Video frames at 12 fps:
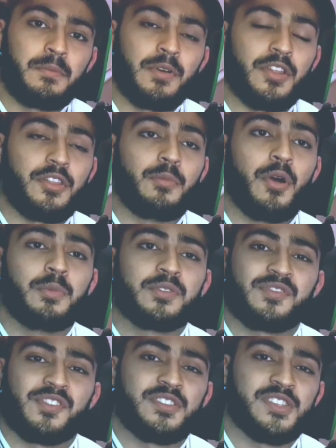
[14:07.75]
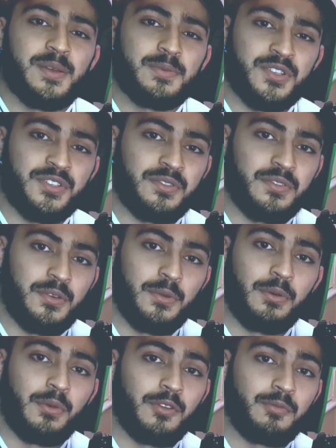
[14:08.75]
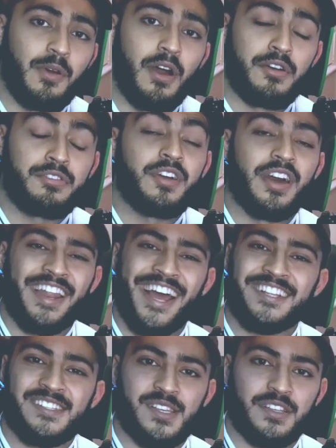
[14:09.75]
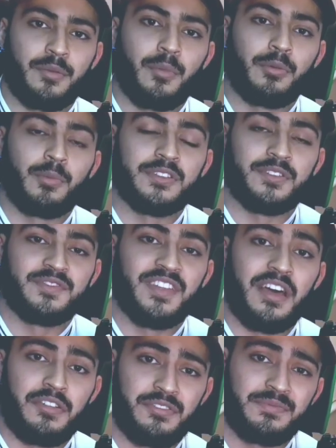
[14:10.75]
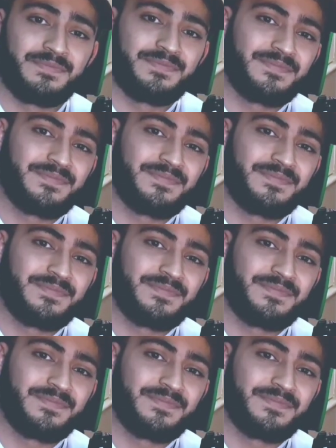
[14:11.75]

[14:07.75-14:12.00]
but at the moment of conception, the moment of birth, and ends at the moment of death.